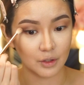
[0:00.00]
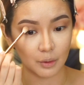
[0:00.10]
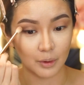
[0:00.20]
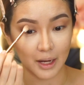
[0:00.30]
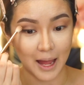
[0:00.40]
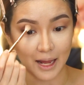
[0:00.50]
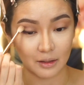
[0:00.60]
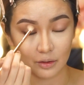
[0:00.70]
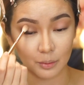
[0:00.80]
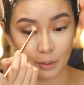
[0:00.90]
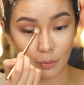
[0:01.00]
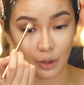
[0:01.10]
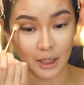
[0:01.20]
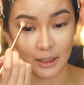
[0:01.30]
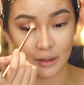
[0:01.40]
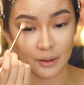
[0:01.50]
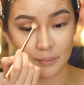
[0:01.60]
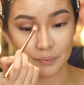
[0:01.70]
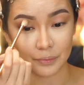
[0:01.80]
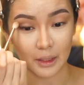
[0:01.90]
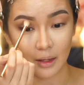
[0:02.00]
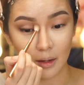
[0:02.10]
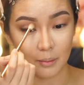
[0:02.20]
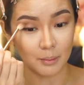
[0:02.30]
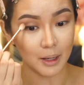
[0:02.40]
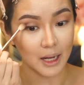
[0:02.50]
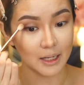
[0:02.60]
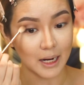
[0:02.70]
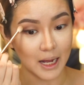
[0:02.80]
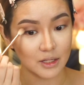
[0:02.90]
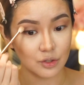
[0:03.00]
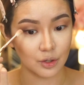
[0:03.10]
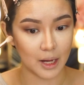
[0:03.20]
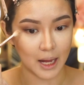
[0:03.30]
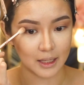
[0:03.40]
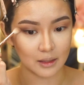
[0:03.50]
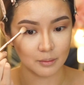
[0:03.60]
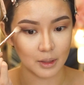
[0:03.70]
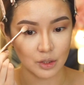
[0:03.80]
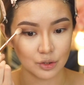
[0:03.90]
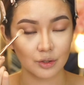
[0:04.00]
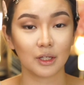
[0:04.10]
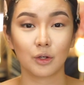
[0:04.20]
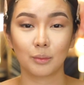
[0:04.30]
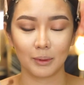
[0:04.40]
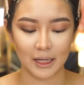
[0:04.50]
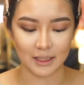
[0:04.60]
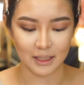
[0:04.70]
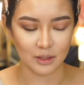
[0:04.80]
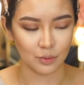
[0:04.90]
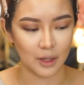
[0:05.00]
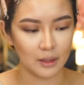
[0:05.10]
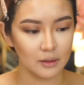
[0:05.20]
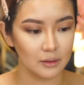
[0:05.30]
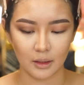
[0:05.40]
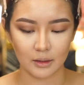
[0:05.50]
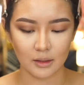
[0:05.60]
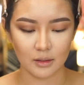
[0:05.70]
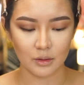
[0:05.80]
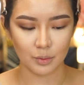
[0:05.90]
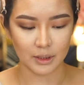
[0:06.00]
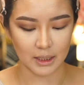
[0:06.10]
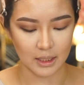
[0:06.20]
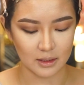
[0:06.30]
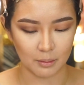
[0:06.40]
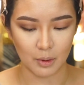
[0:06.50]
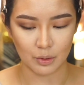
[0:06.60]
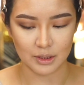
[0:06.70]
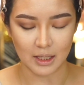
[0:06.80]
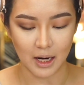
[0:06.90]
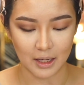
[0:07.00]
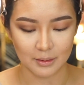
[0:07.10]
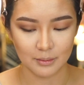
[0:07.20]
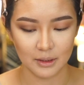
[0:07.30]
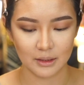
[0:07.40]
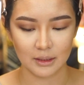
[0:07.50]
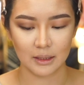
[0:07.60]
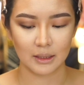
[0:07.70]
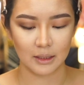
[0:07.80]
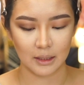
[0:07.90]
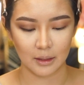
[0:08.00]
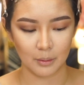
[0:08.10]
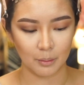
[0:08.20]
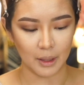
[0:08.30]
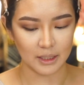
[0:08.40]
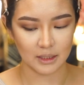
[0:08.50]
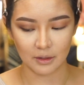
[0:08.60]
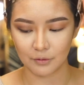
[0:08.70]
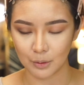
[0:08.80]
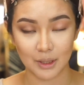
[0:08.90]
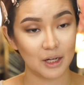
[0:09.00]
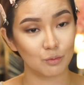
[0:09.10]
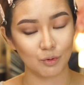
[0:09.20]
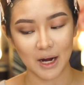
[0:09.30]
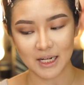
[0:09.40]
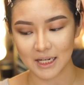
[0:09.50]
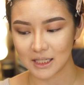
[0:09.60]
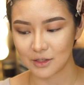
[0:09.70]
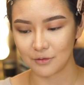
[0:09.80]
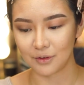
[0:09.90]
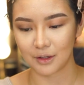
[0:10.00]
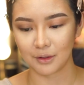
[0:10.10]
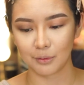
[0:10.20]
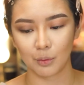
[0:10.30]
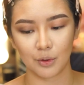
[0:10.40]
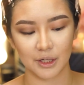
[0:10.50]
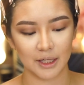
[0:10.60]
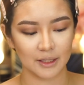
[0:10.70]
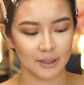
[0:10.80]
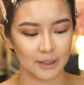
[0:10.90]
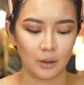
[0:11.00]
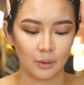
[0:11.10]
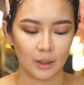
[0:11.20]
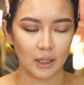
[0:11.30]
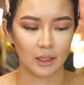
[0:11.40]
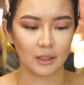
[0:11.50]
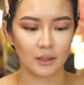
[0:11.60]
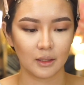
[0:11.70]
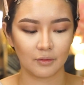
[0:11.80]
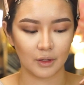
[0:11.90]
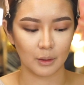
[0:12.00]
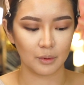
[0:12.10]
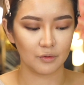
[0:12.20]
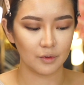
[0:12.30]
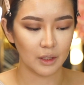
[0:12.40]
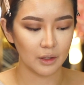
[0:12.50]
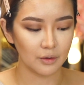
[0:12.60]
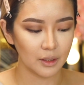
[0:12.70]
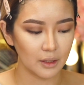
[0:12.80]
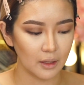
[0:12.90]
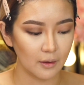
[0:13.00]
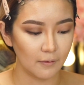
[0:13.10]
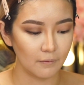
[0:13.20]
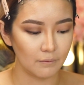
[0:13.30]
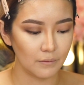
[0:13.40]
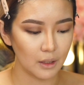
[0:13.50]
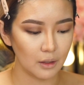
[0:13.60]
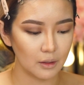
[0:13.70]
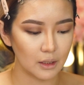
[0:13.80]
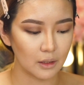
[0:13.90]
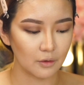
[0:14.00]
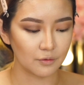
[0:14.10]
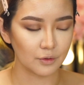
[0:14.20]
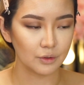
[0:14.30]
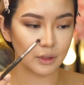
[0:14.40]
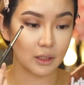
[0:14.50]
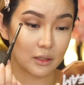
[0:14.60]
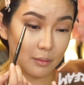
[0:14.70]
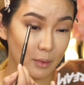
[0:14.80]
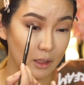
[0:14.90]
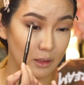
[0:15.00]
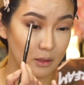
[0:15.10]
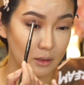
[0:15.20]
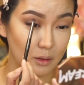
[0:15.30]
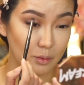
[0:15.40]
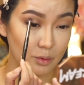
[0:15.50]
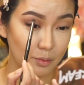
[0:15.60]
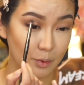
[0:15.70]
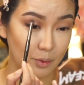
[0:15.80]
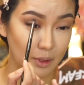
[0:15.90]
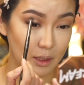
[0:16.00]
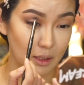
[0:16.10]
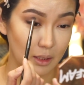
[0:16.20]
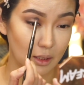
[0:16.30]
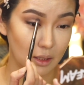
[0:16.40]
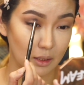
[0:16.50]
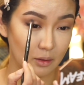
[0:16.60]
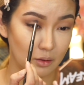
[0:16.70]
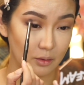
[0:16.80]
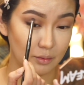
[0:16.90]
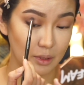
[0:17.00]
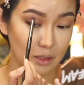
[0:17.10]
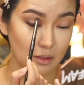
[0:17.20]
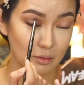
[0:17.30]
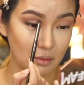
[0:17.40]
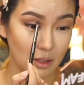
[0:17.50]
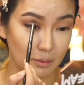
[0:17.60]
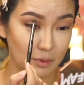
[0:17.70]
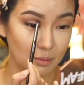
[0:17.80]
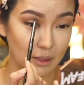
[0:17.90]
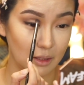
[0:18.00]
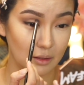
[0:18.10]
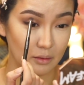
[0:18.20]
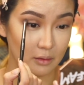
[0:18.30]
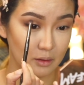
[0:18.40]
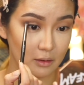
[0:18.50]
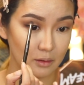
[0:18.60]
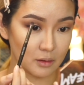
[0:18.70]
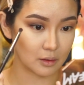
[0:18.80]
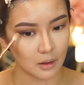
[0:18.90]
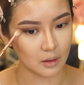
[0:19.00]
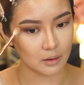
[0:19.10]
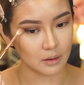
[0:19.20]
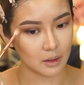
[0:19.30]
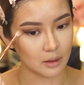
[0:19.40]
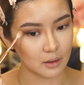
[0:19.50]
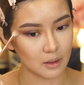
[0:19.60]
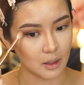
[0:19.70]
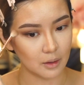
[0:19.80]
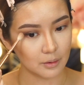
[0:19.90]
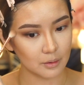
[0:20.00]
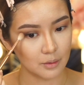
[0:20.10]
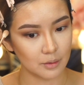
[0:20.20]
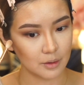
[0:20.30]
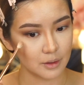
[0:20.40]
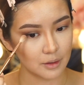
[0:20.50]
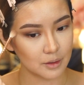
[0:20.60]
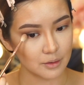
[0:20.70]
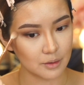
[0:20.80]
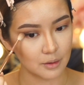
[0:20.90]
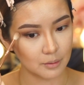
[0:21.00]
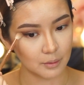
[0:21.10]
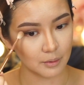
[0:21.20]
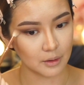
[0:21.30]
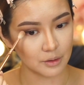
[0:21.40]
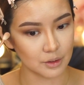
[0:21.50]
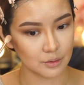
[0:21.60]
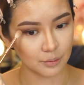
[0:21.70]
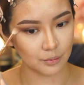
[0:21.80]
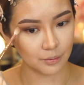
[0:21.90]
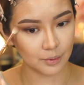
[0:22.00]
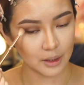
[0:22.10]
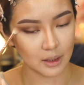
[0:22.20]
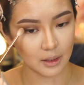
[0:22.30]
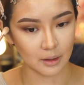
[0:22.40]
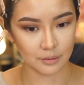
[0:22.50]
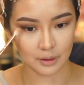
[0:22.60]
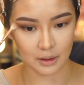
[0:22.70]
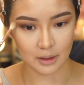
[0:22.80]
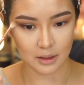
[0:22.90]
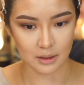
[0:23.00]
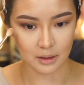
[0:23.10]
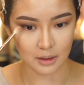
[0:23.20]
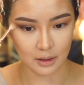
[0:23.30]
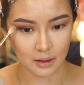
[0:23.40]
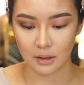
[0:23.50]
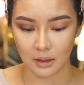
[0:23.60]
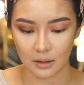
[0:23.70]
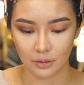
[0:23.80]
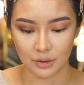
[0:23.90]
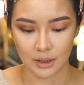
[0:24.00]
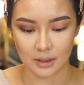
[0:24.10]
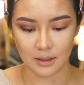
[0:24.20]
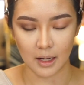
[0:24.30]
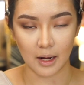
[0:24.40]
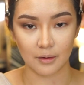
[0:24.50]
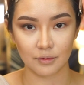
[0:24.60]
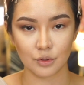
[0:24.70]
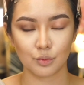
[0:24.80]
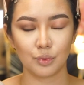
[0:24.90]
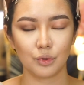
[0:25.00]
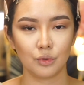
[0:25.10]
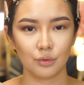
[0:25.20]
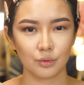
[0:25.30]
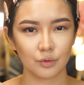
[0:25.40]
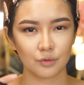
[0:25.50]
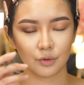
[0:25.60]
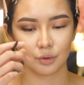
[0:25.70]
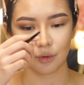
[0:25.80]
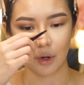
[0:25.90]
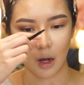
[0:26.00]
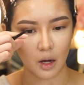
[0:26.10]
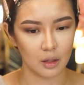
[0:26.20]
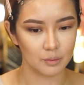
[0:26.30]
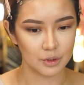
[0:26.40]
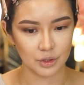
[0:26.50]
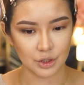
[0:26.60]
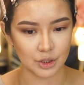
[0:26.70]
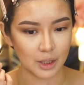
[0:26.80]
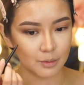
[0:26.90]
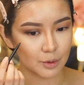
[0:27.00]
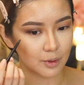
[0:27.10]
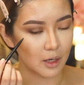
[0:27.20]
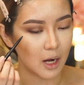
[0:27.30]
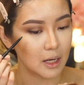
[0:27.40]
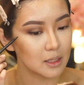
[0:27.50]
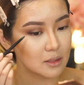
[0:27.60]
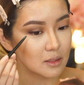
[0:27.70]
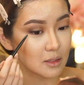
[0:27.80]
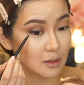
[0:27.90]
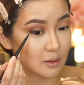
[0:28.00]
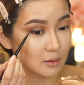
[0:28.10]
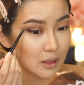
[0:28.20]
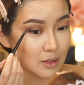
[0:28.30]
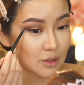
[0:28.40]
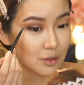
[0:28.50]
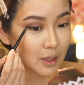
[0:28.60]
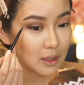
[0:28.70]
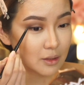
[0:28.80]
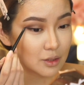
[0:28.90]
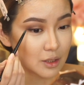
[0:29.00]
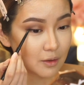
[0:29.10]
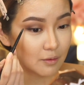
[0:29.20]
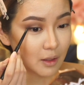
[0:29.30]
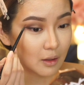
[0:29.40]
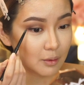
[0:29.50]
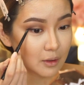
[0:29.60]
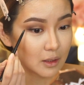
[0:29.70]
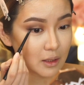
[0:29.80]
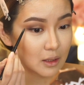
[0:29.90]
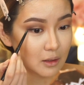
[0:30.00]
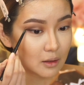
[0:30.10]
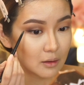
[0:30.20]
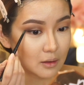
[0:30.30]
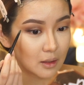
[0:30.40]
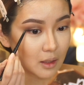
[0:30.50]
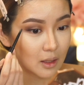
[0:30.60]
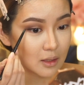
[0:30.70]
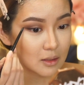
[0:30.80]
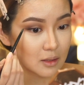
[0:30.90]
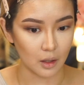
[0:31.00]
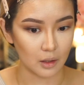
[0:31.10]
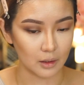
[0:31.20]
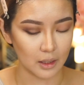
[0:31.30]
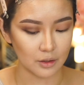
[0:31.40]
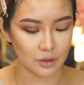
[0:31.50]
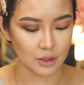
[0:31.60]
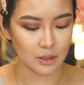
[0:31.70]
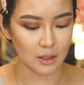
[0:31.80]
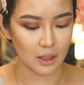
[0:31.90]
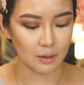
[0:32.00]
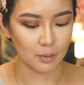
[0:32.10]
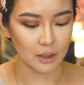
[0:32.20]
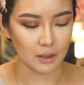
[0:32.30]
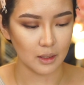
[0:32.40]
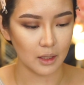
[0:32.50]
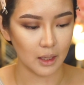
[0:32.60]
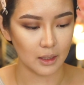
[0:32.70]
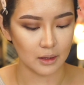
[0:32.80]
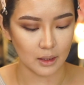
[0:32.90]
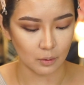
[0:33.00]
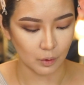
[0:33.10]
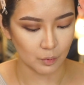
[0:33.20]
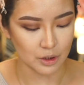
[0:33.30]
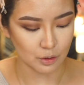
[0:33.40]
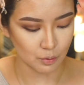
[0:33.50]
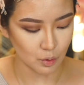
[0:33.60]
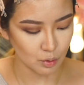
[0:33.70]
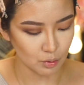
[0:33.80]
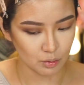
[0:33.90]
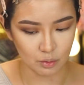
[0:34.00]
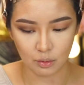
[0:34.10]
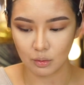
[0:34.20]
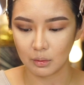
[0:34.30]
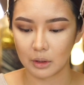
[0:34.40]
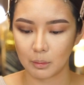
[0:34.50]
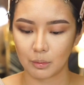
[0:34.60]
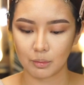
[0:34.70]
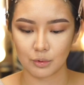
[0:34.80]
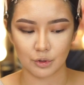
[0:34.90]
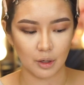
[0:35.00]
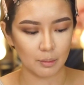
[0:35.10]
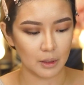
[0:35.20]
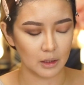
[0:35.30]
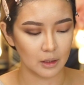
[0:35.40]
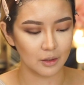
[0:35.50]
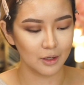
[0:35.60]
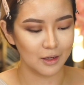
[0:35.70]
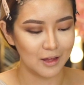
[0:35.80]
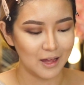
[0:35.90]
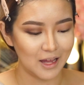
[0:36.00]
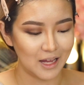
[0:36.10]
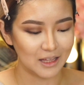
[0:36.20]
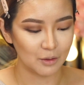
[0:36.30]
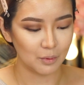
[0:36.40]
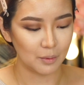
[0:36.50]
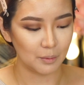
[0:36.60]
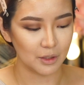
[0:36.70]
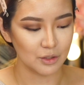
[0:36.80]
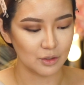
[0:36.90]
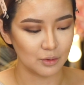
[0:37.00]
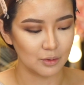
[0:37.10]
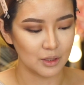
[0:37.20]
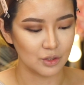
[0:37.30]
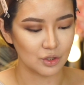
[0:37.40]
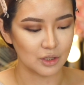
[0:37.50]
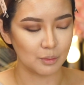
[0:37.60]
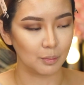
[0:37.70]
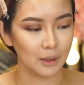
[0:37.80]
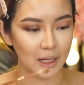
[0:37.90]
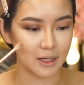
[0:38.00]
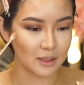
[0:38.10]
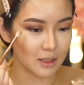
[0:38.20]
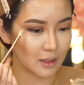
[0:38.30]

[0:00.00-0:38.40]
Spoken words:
want to add a little bit more color. But as you're adding, make sure that you're blending as well. I think this is what takes the most time. But if you get it right, it's very rewarding. Okay, I've got to be very, very careful not to make this too smoky. I always do that with my eye looks. And then at the outer corners, we want to just wing it out really nicely. Kendall does have this beautiful almond shape to her eyes, so let's try and achieve that. We're going to elongate our liner just a tiny bit, and then what we do, ooh, I'm going to drop my liner. And then what we want to do is just blend